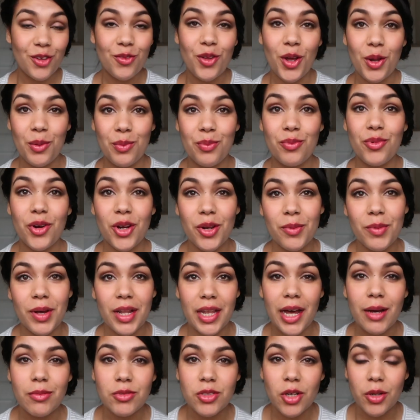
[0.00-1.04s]
I like broke my
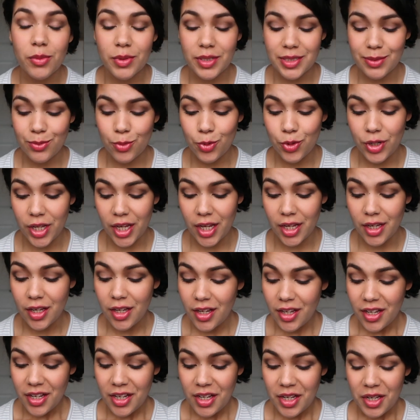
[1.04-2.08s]
laptop this morning
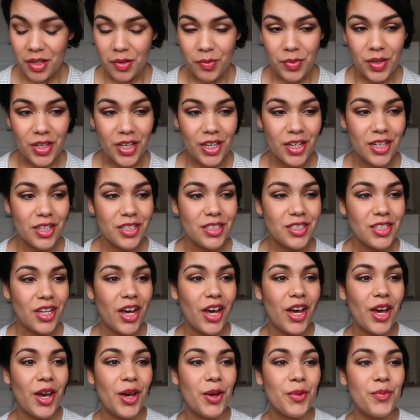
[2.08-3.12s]
because
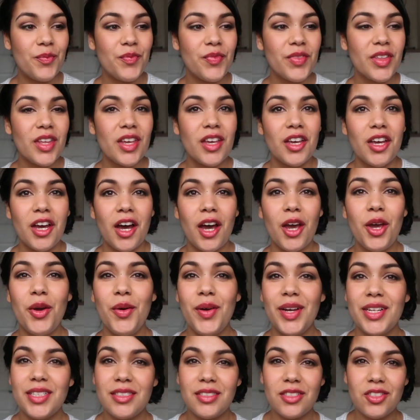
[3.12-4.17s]
um,
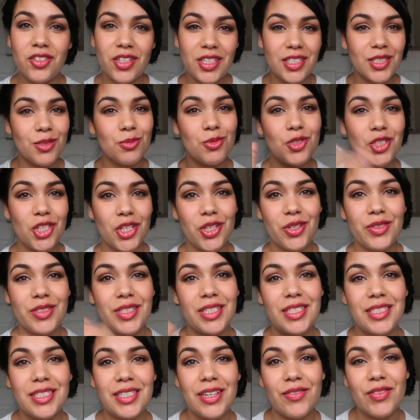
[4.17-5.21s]
I went to drink some juice,
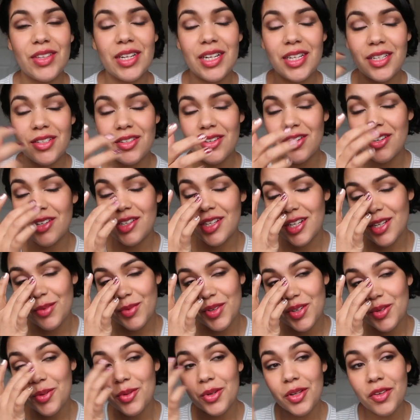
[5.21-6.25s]
it didn't have the lid on, and it
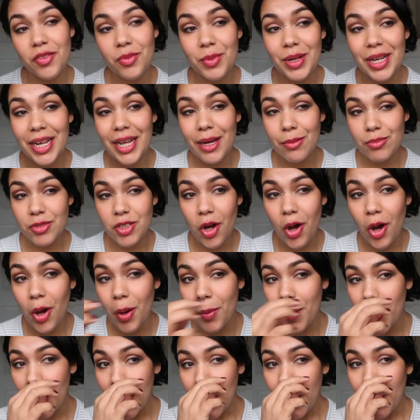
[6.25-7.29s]
went all over my
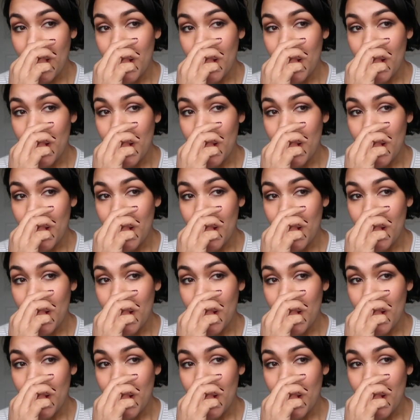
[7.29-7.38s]
laptop,